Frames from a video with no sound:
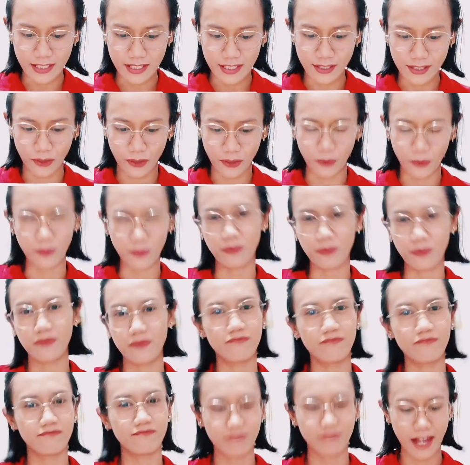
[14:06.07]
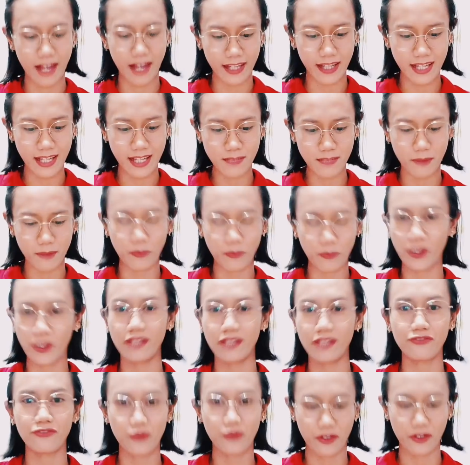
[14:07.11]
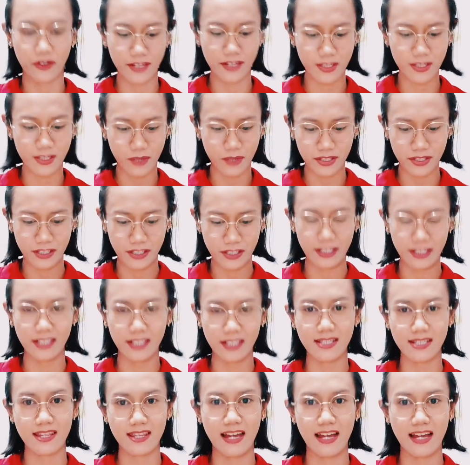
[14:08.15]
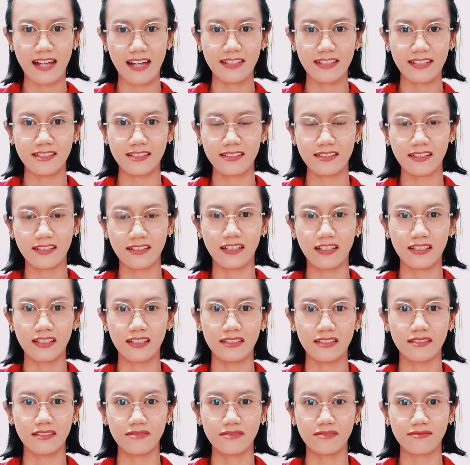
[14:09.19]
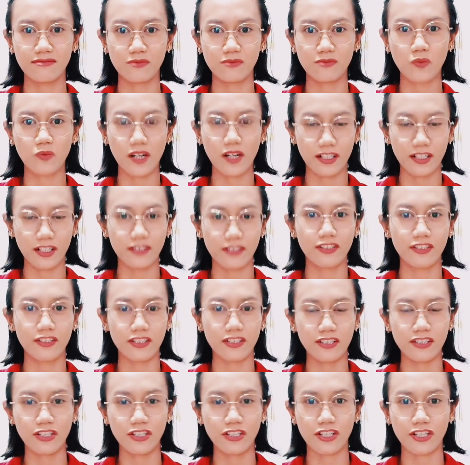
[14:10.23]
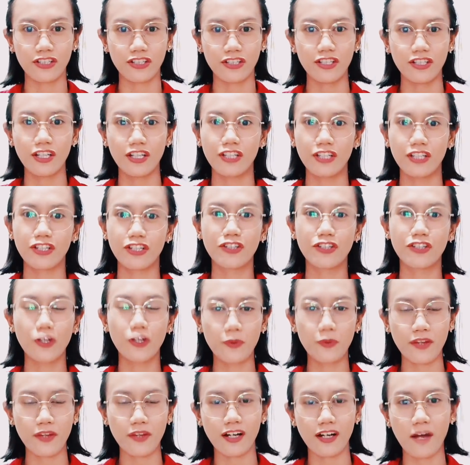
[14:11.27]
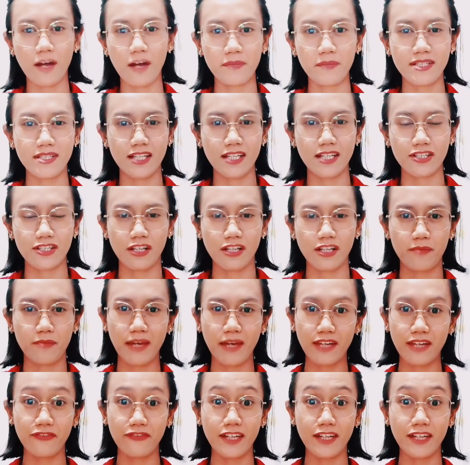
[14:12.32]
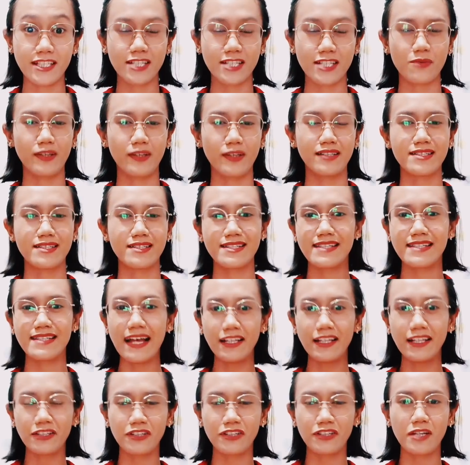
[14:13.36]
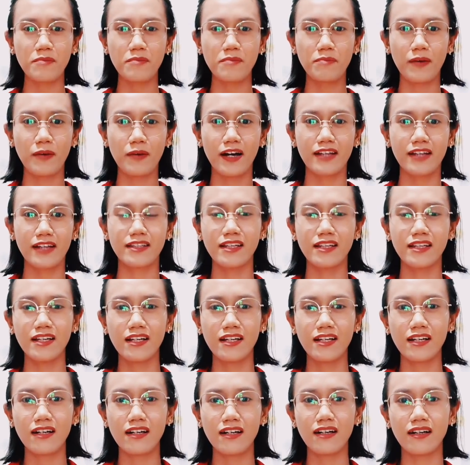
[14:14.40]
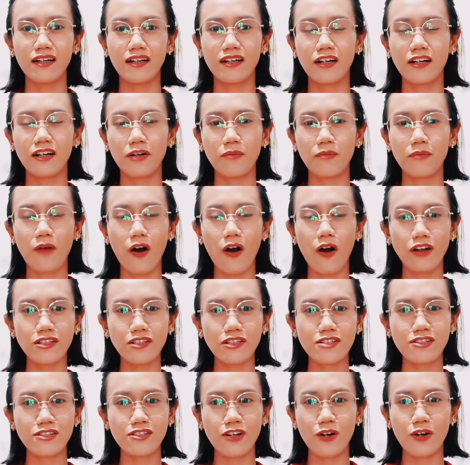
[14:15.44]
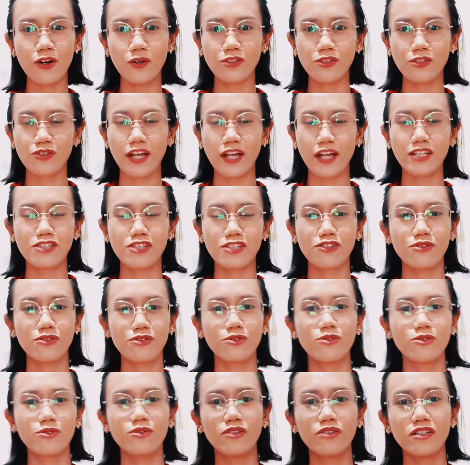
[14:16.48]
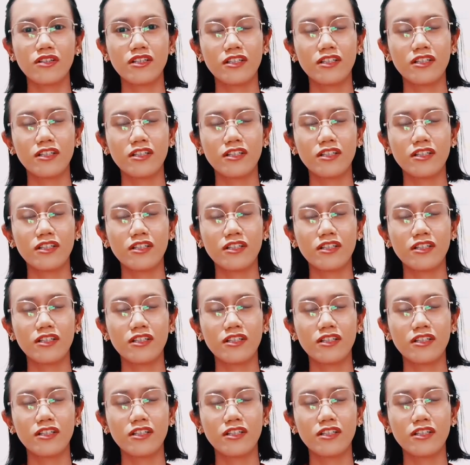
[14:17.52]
So I guess my point for this question is that well, you're good with the compensation and benefits as well as the salary, but also try to